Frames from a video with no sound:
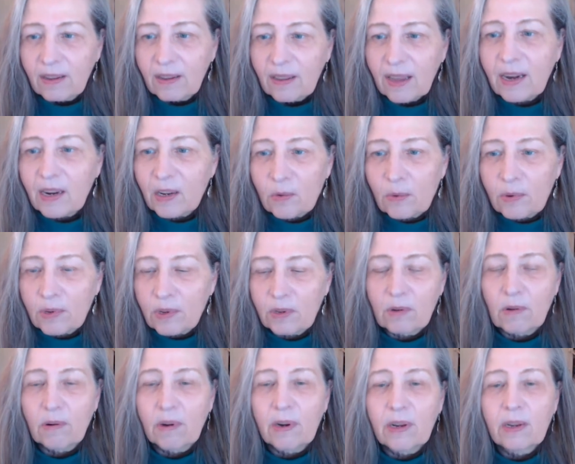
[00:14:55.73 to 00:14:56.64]
That is what
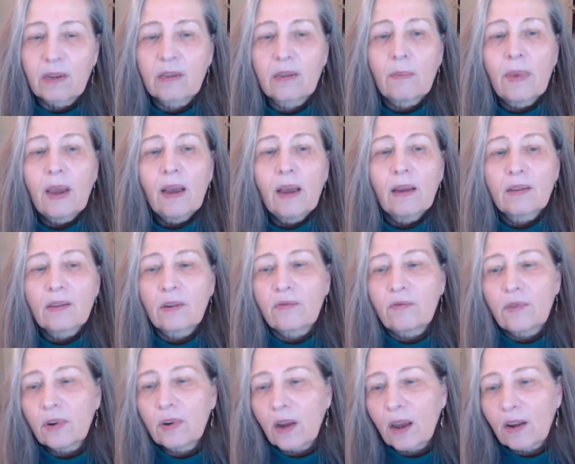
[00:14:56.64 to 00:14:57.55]
story is about. So
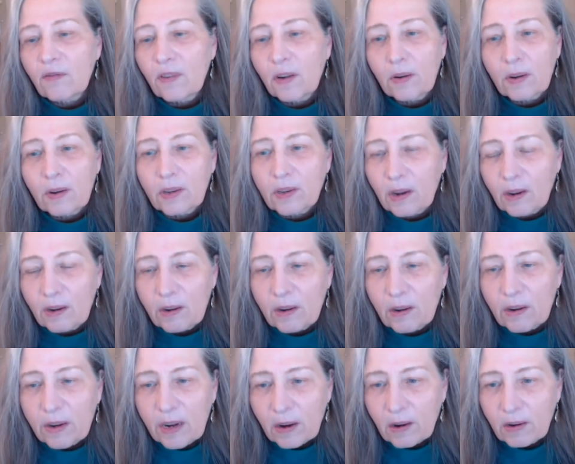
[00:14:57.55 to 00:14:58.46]
if you're not focusing
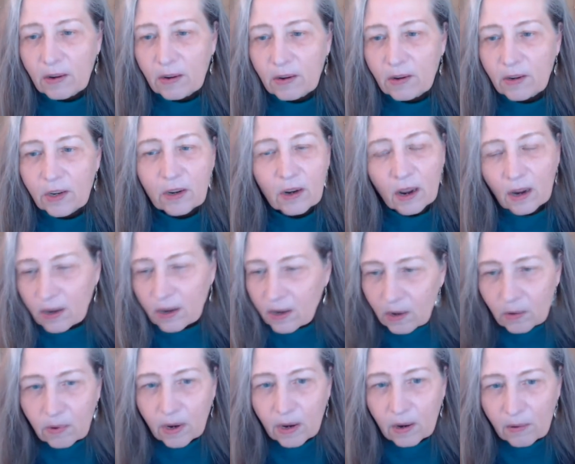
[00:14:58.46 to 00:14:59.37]
on your characters, you're
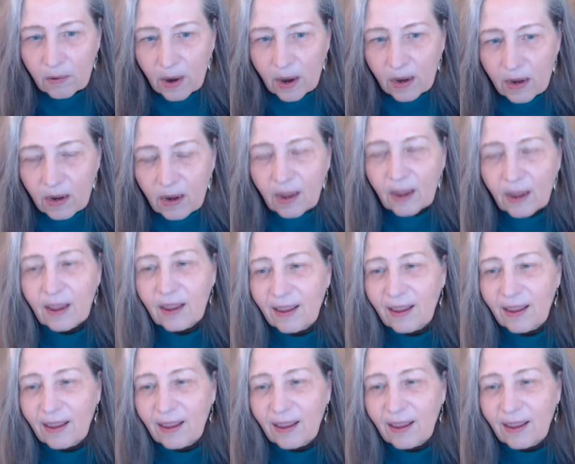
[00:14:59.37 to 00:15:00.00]
not doing it right.